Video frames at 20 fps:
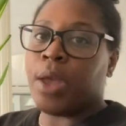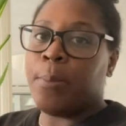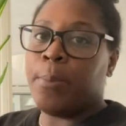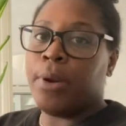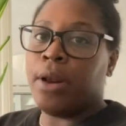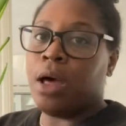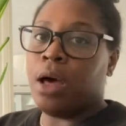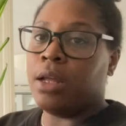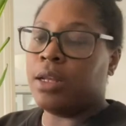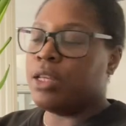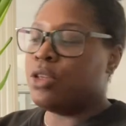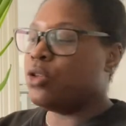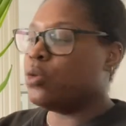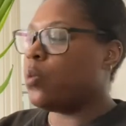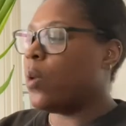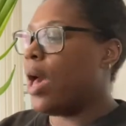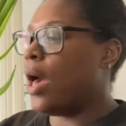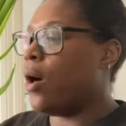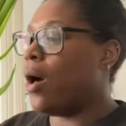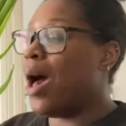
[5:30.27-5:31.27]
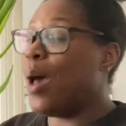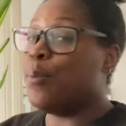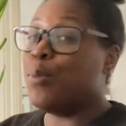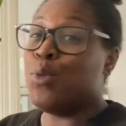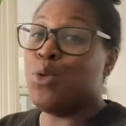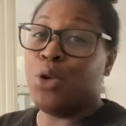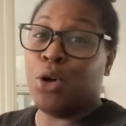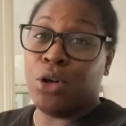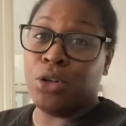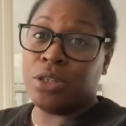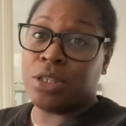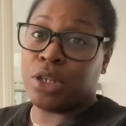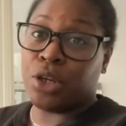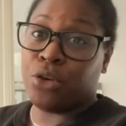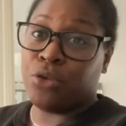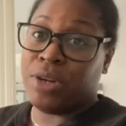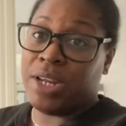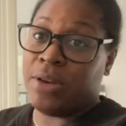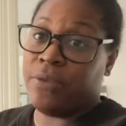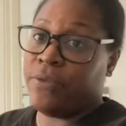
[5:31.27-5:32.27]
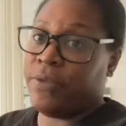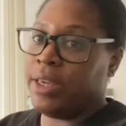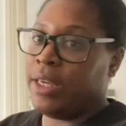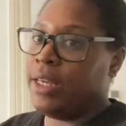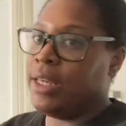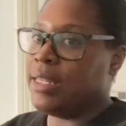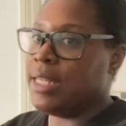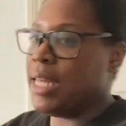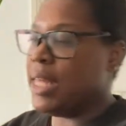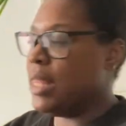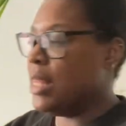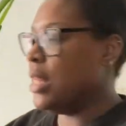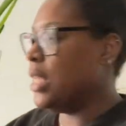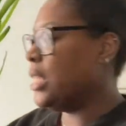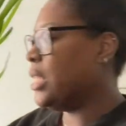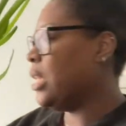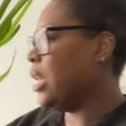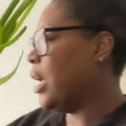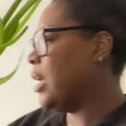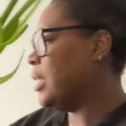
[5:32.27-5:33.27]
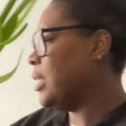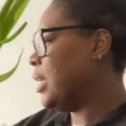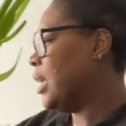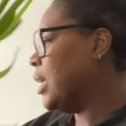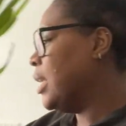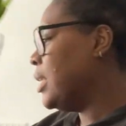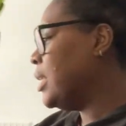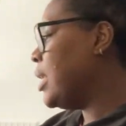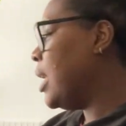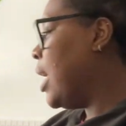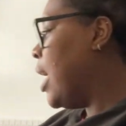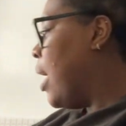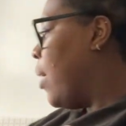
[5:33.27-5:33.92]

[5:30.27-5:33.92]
plant as well. I'm not green fingered in the slightest,